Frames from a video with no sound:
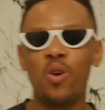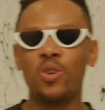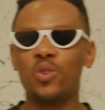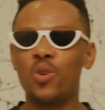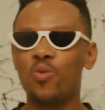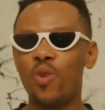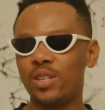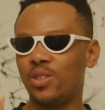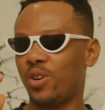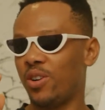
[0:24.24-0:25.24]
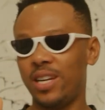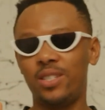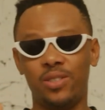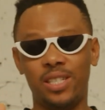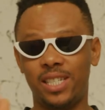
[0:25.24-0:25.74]
So once you connect
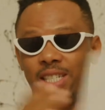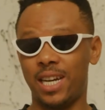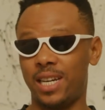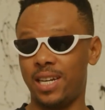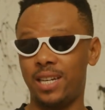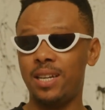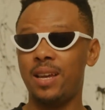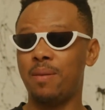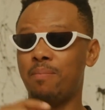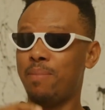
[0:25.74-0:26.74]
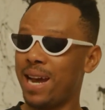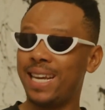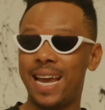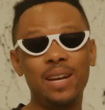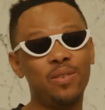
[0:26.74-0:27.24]
to this channel, by
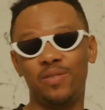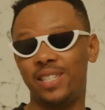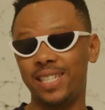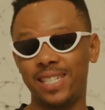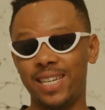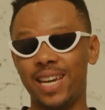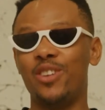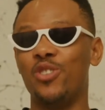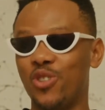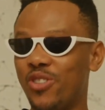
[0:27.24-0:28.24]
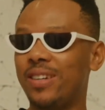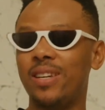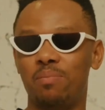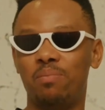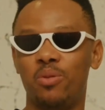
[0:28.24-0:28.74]
the end of this year, you're already
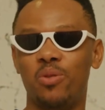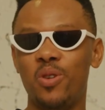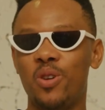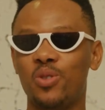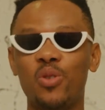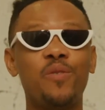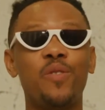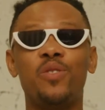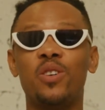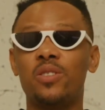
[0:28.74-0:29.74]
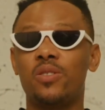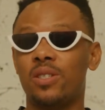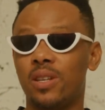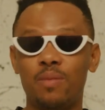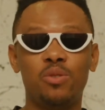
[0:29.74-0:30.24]
a pro. So if you've not
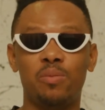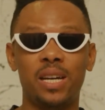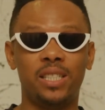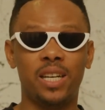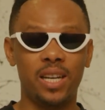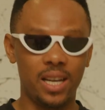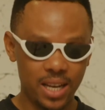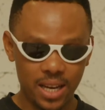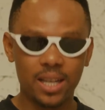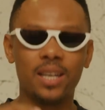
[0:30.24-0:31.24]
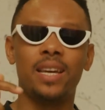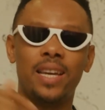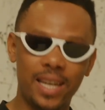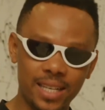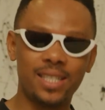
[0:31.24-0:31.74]
subscribed to my channel,
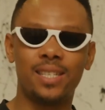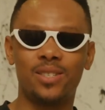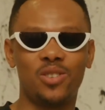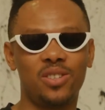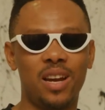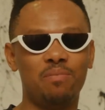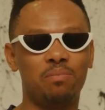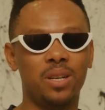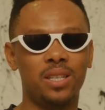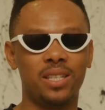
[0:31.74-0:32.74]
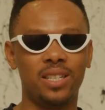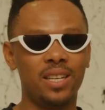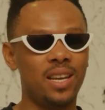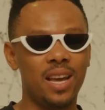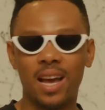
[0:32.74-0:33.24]
hit the subscribe button
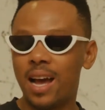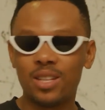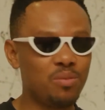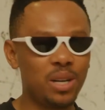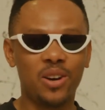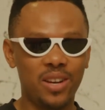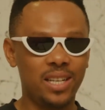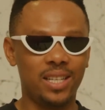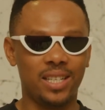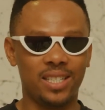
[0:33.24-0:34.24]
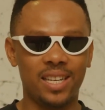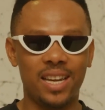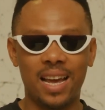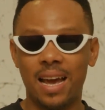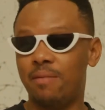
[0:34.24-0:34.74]
and to be connected.
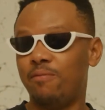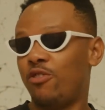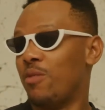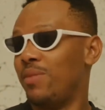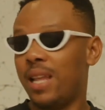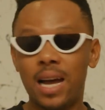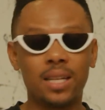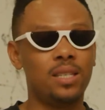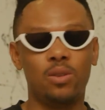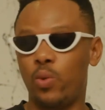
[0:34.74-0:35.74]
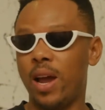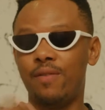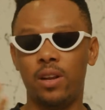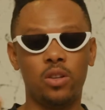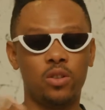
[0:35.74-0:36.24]
And from that, we have
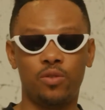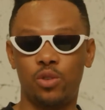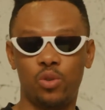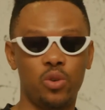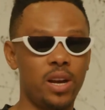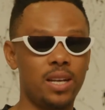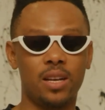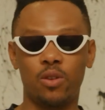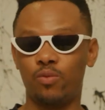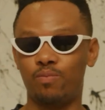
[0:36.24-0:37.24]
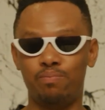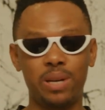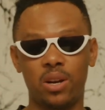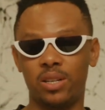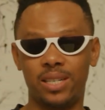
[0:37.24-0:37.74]
a lot of tutorials that have
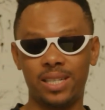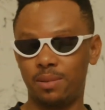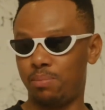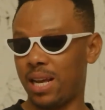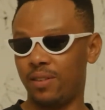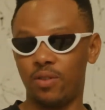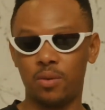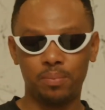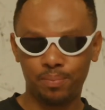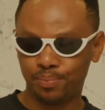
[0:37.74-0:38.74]
been on this platform.